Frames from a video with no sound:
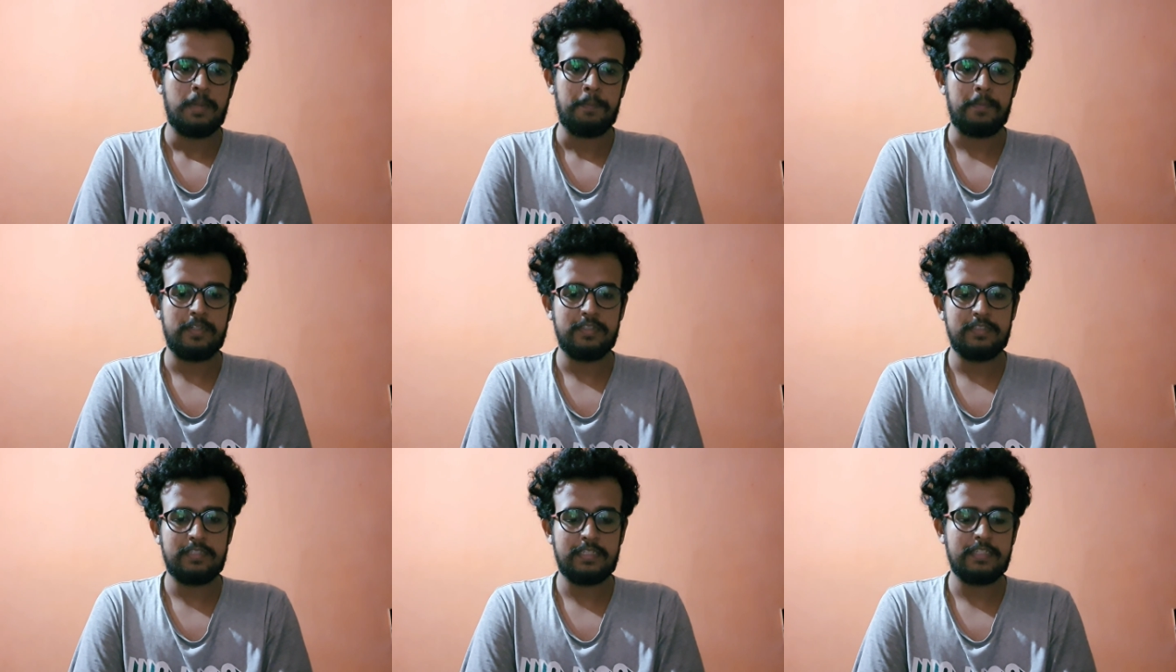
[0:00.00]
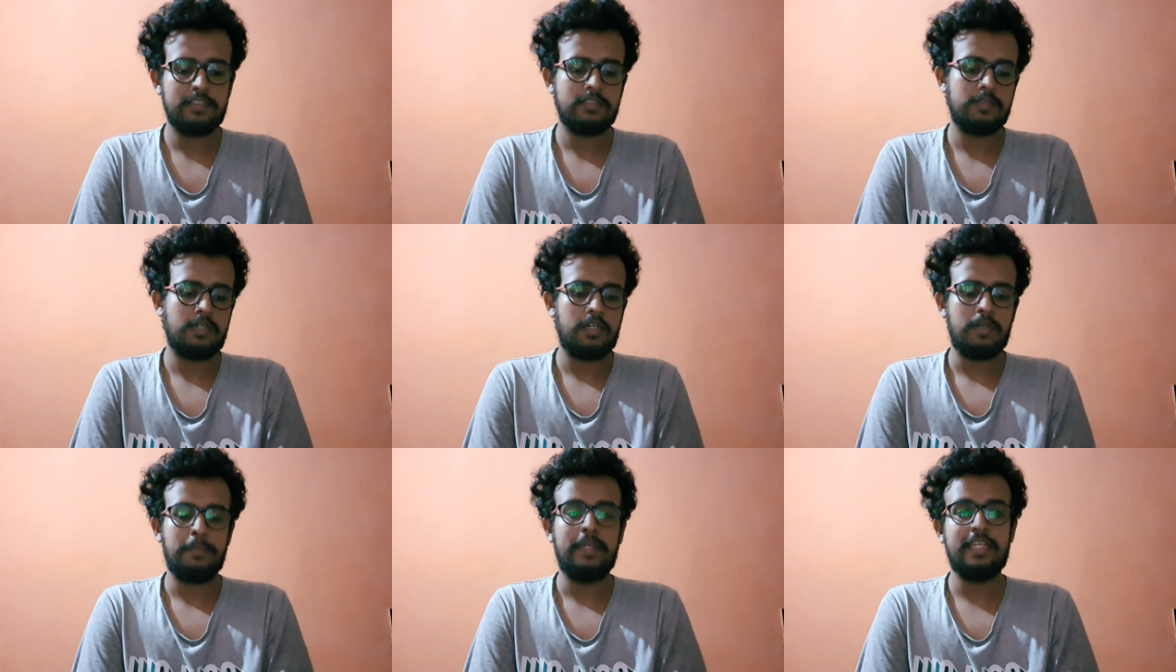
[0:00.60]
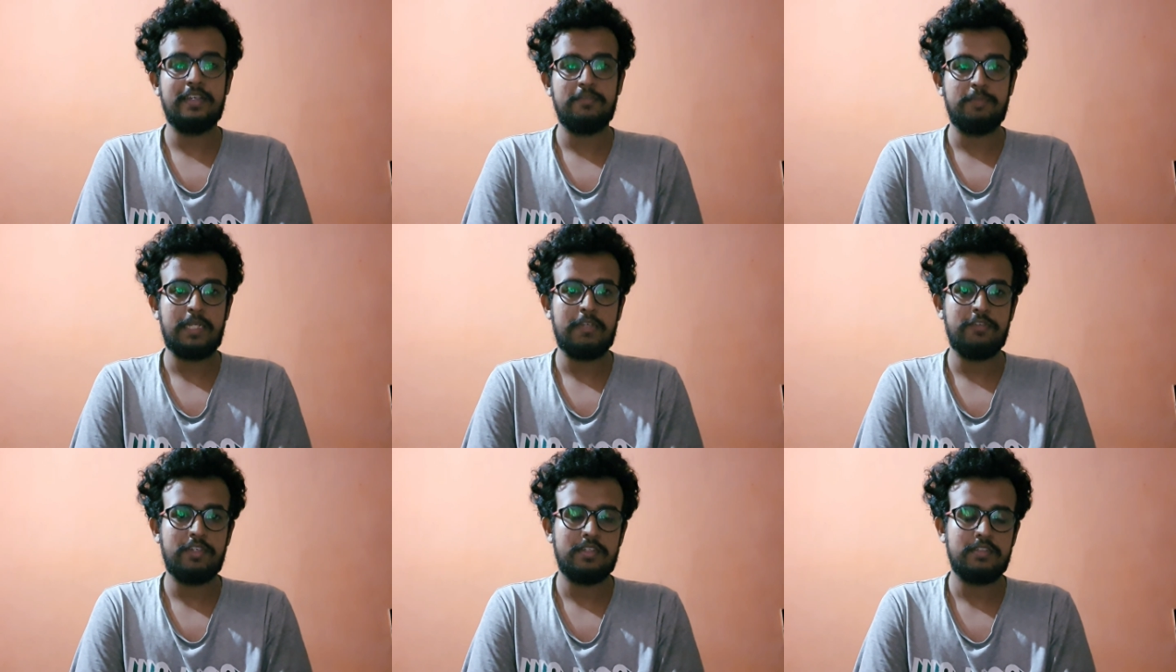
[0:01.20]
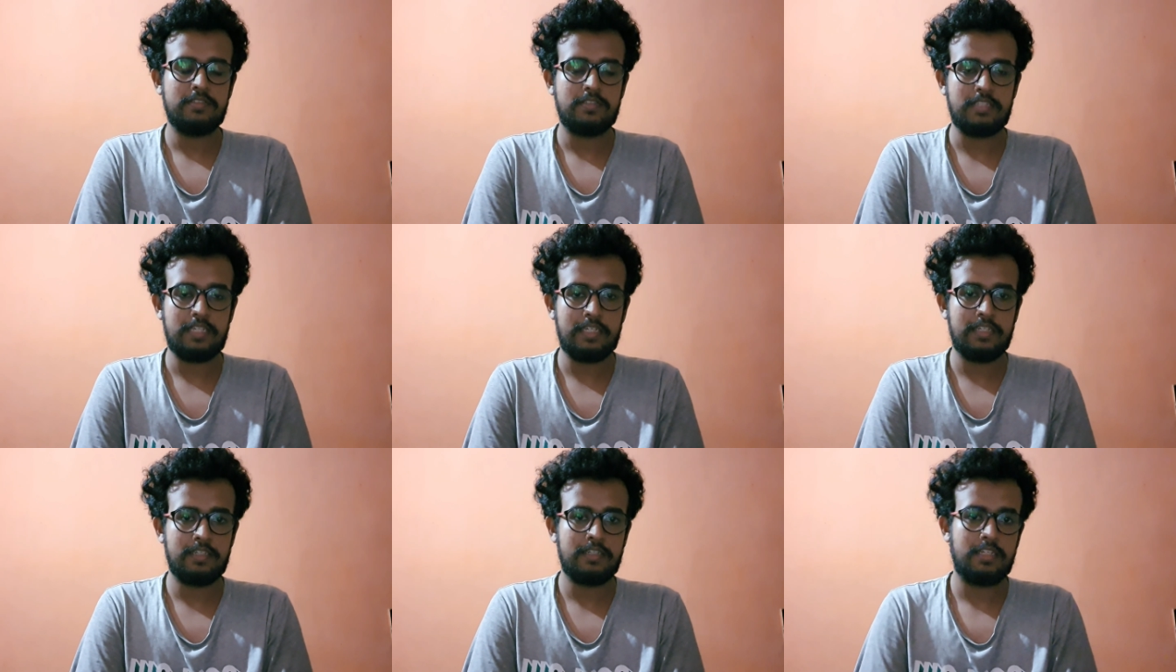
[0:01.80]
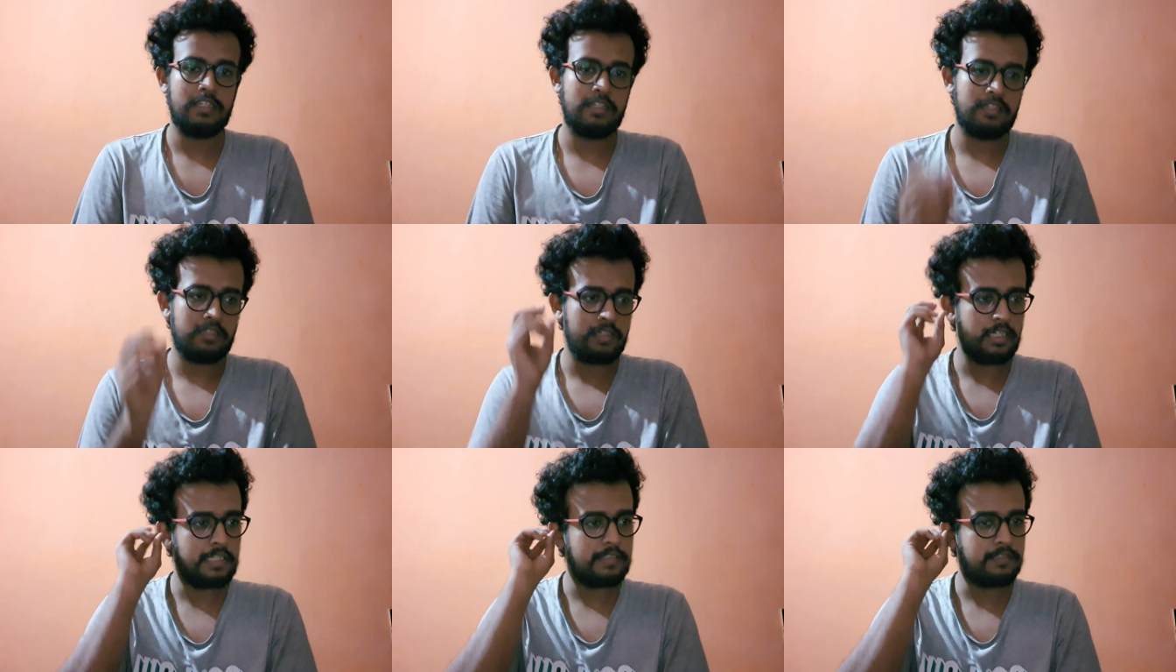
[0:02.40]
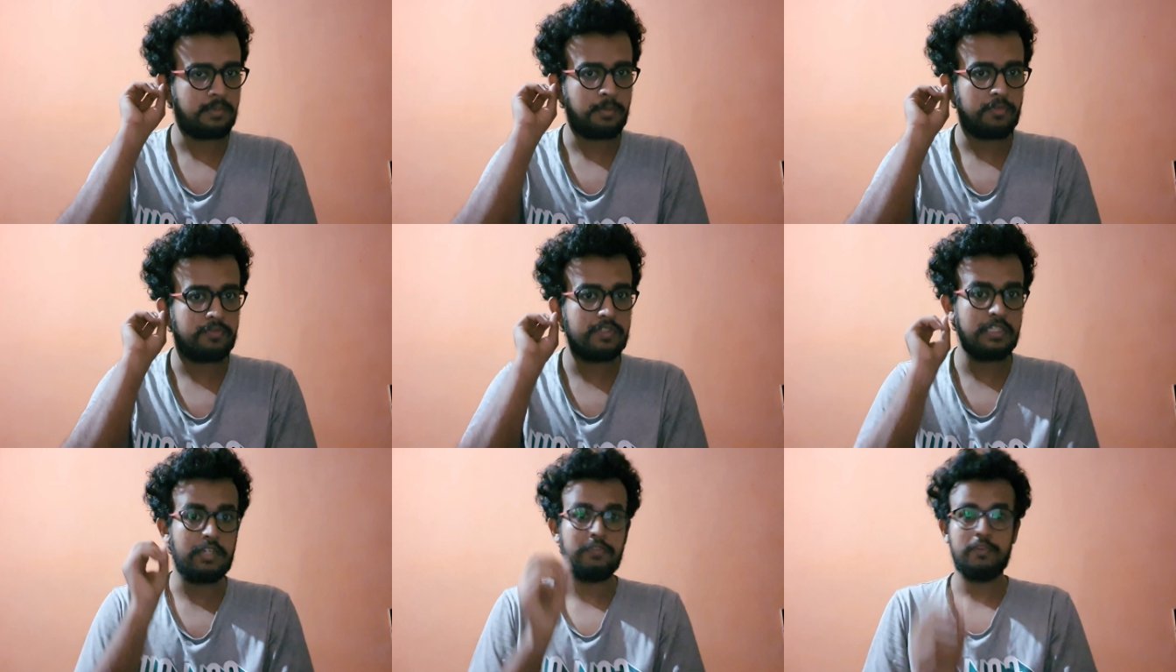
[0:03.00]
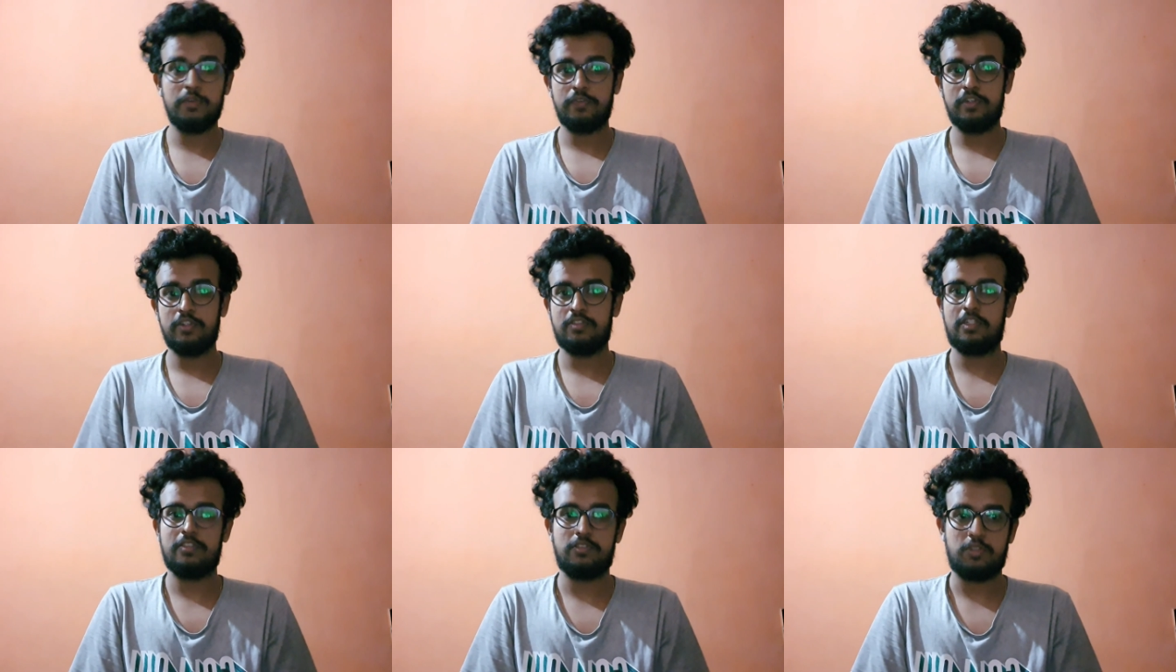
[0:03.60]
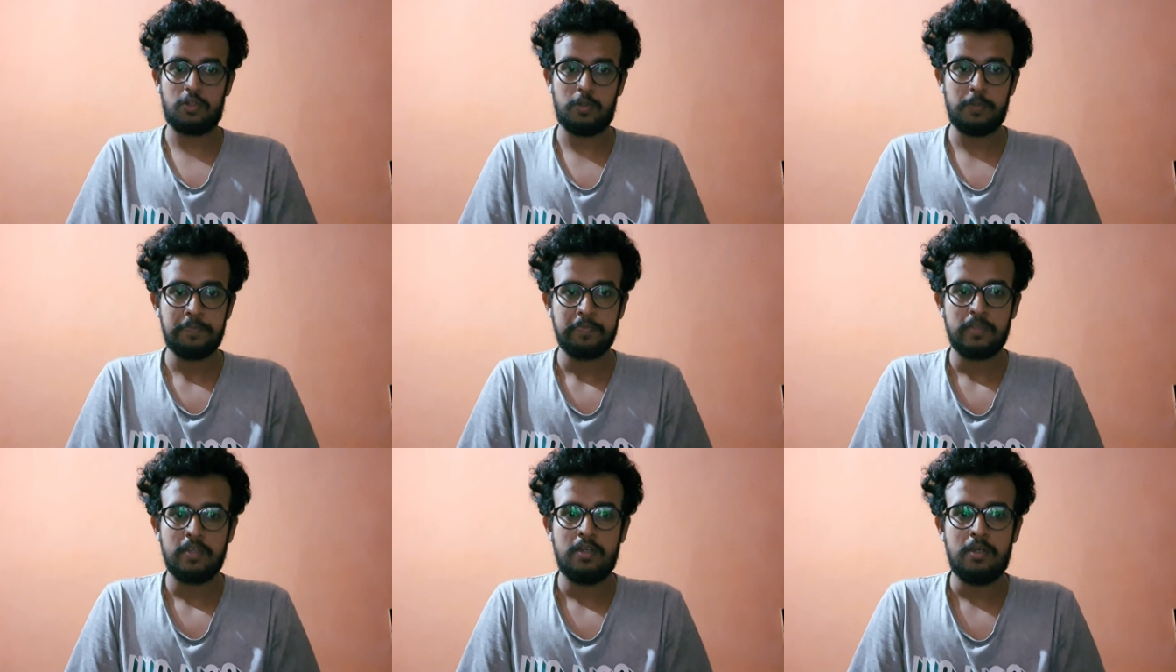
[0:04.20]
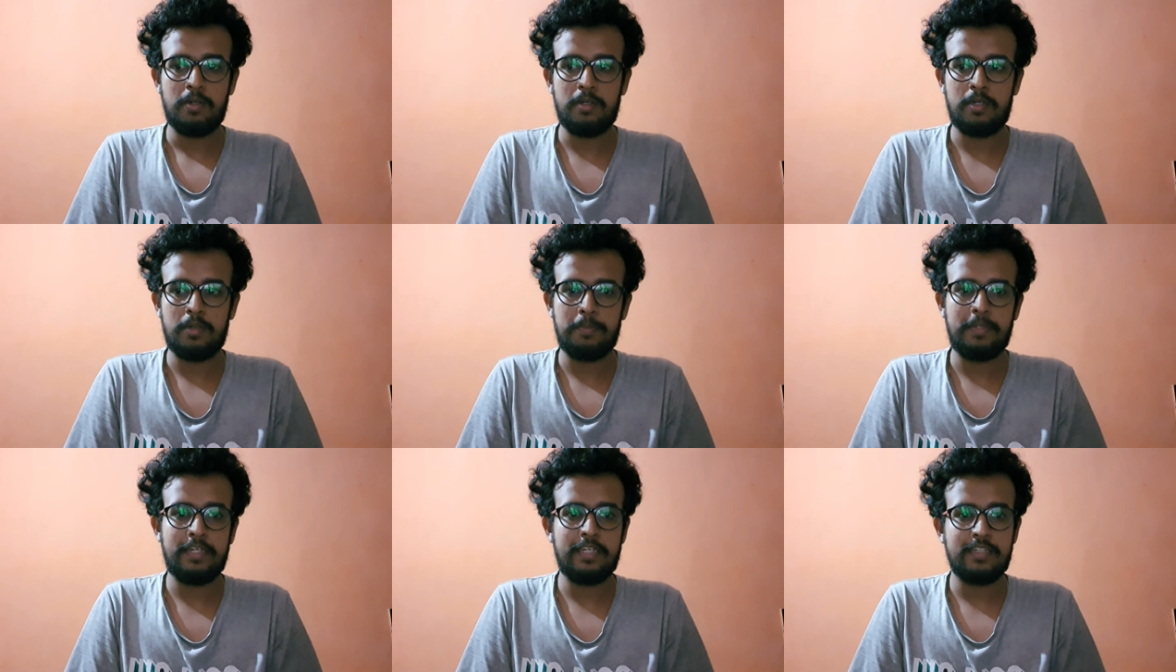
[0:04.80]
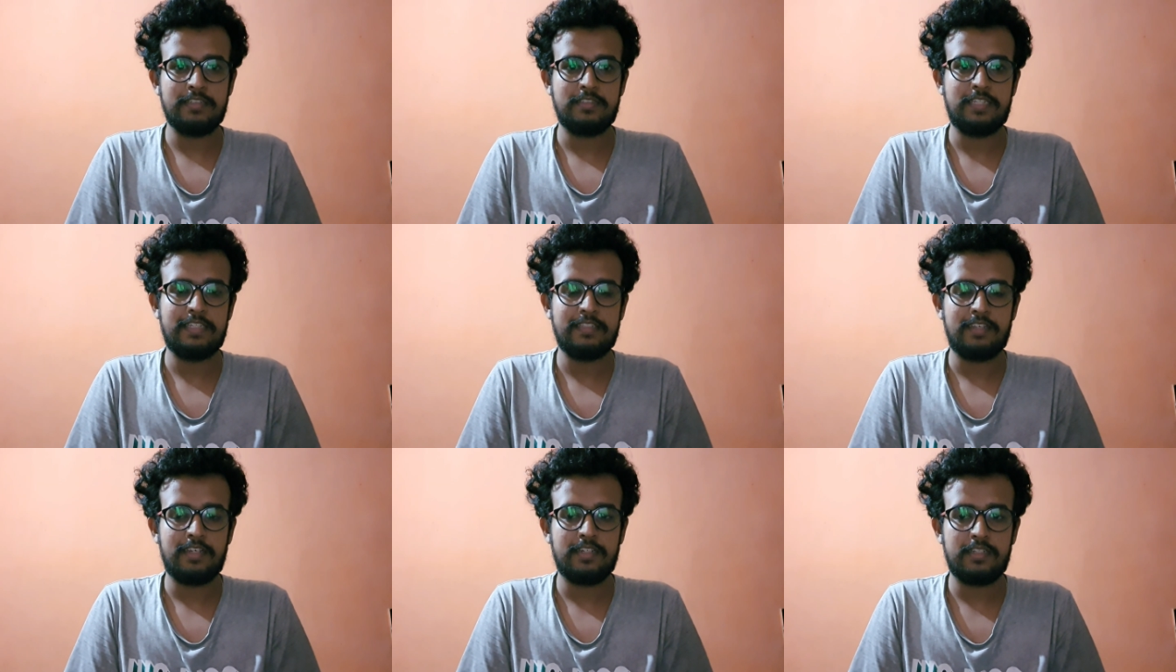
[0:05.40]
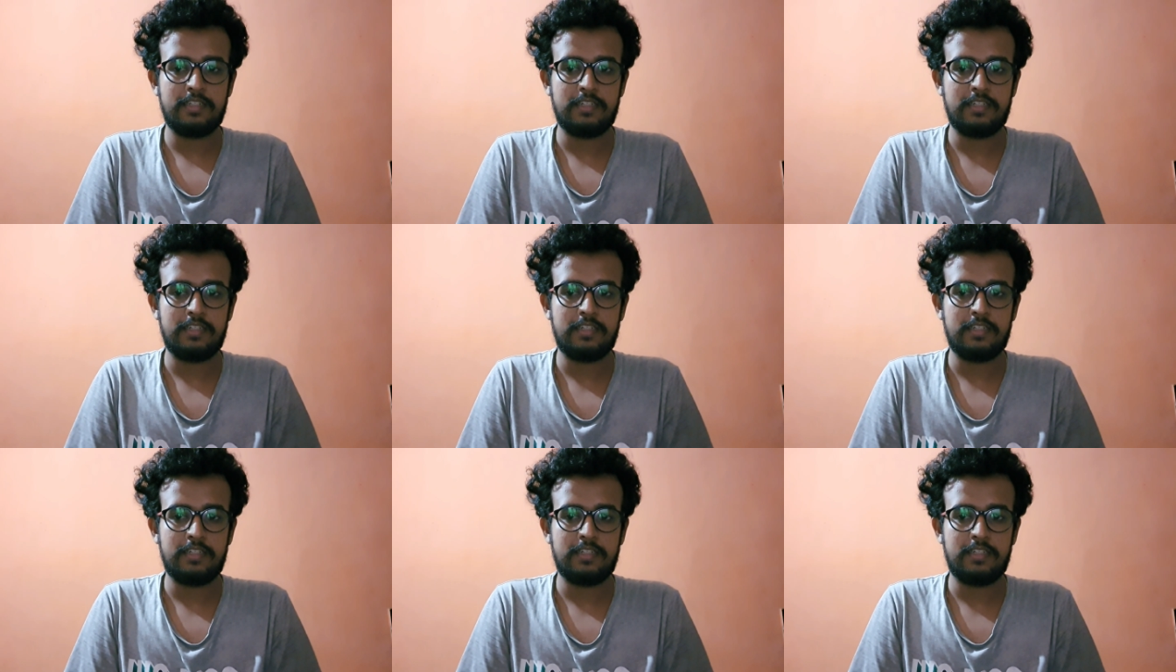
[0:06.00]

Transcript: but the thing is many were saying in some of the review videos I saw, many are saying that